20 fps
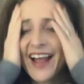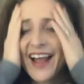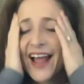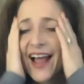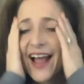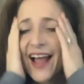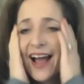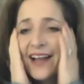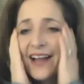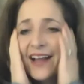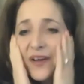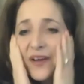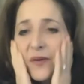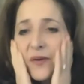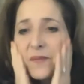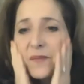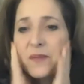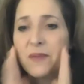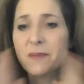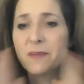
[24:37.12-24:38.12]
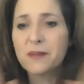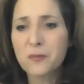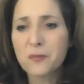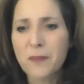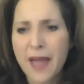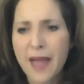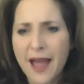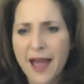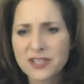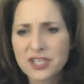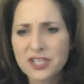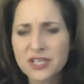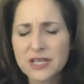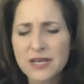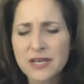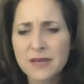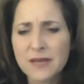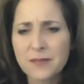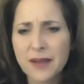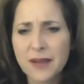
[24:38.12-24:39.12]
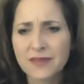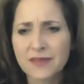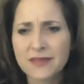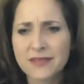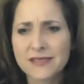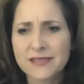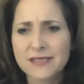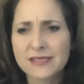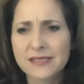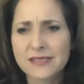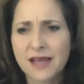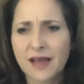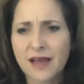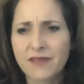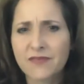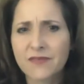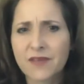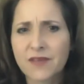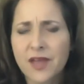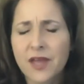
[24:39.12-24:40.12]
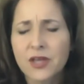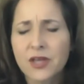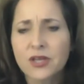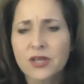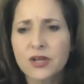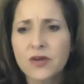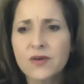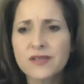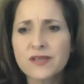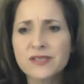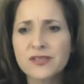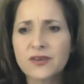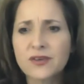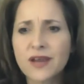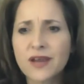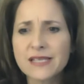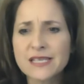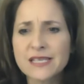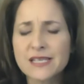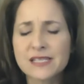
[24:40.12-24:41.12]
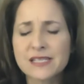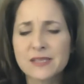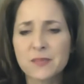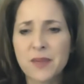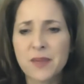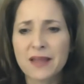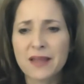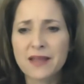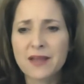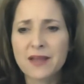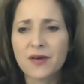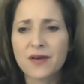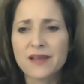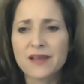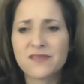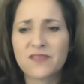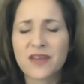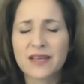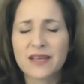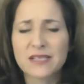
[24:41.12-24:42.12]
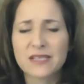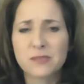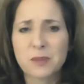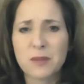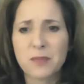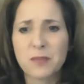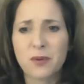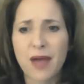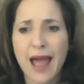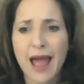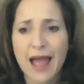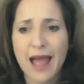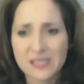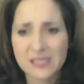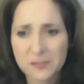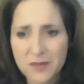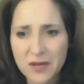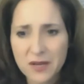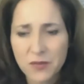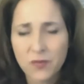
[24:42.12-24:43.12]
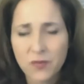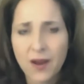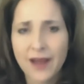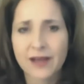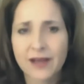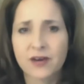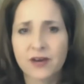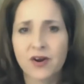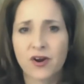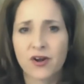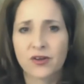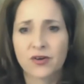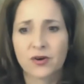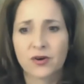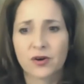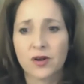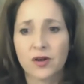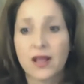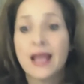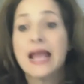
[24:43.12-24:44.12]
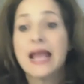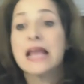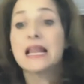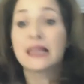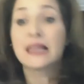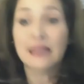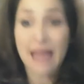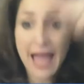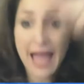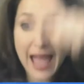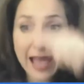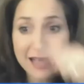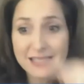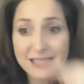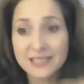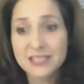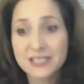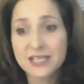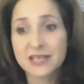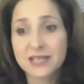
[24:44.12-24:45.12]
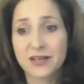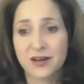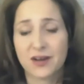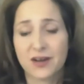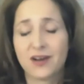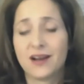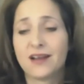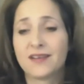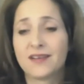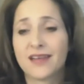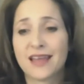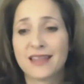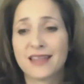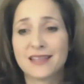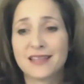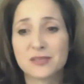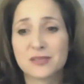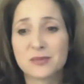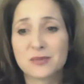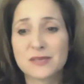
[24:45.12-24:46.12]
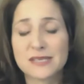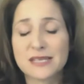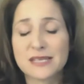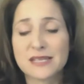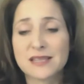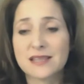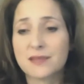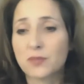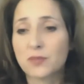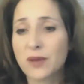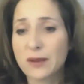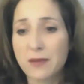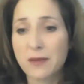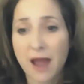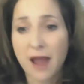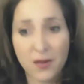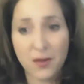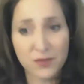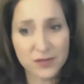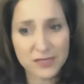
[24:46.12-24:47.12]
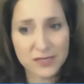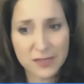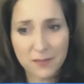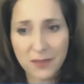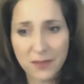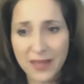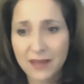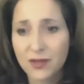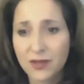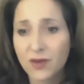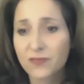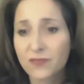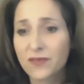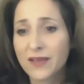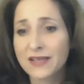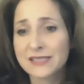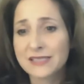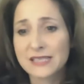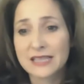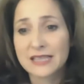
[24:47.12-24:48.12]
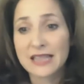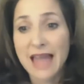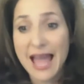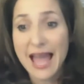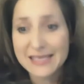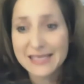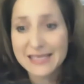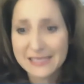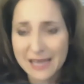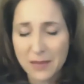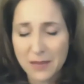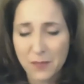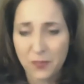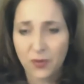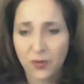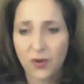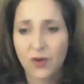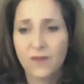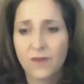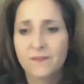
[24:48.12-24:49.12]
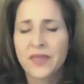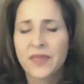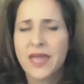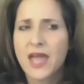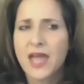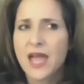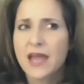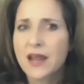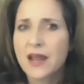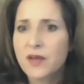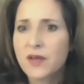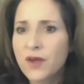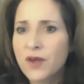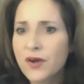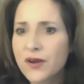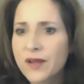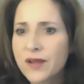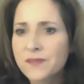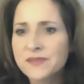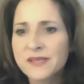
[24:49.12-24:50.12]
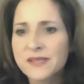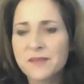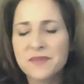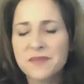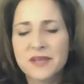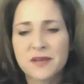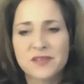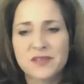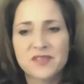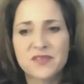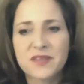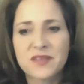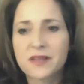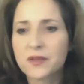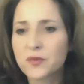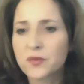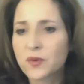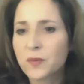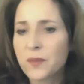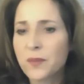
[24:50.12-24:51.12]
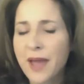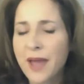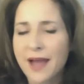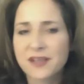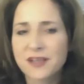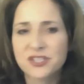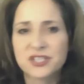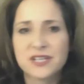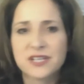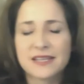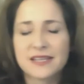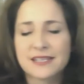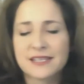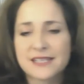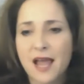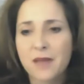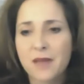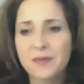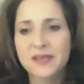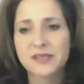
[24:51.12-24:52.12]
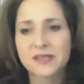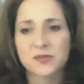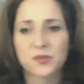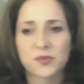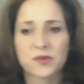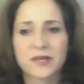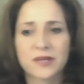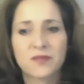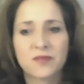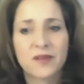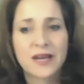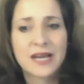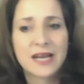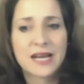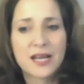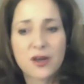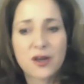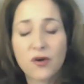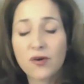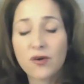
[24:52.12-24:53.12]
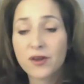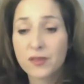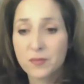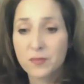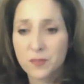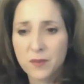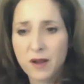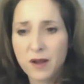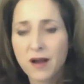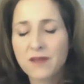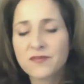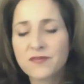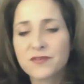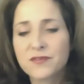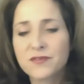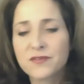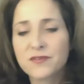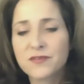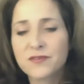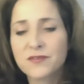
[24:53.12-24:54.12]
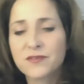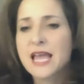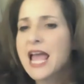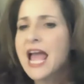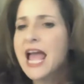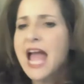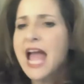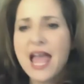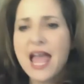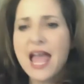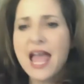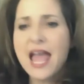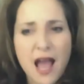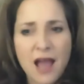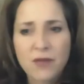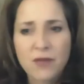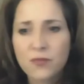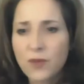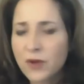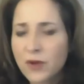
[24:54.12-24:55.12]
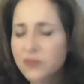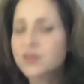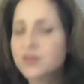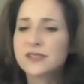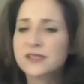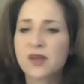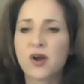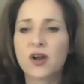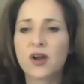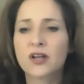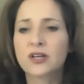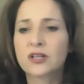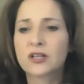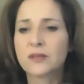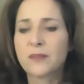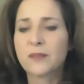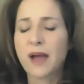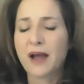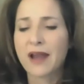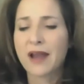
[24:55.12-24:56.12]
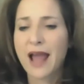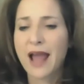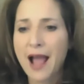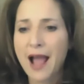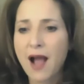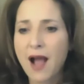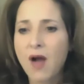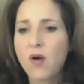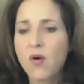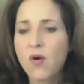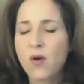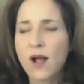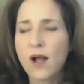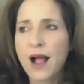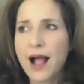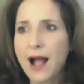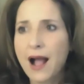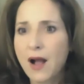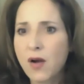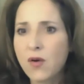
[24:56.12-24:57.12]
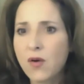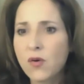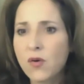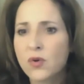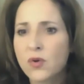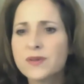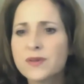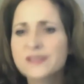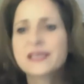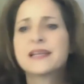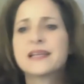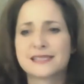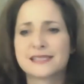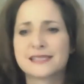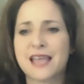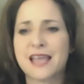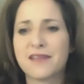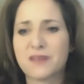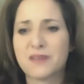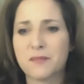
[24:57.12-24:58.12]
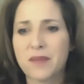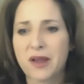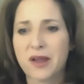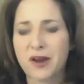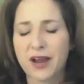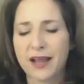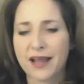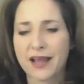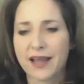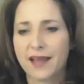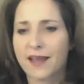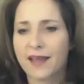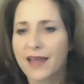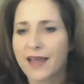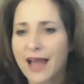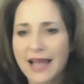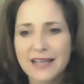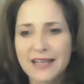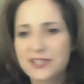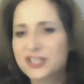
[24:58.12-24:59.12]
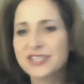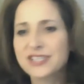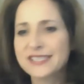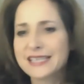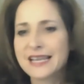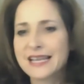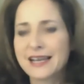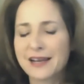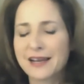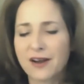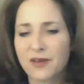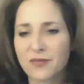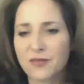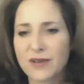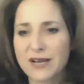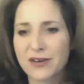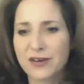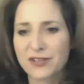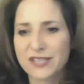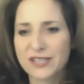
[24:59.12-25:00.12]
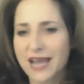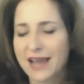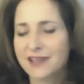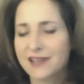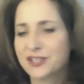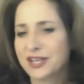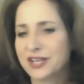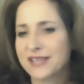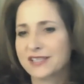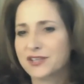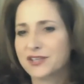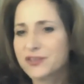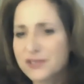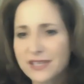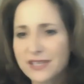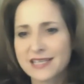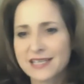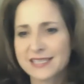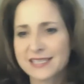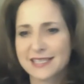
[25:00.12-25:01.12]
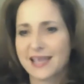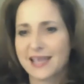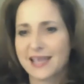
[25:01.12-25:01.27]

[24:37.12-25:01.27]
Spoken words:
I know, and people are passionate about this stuff. You know what's crazy is the PaleoFX people asked me to write an article last year. Okay, this was when I was at PaleoFX last April, and I wrote up something. I was feeling real passionate at the time because we were getting ready to go to the conference. And I wrote this article about who is going to save America. I had just seen it on Reader's Digest. Who's going to save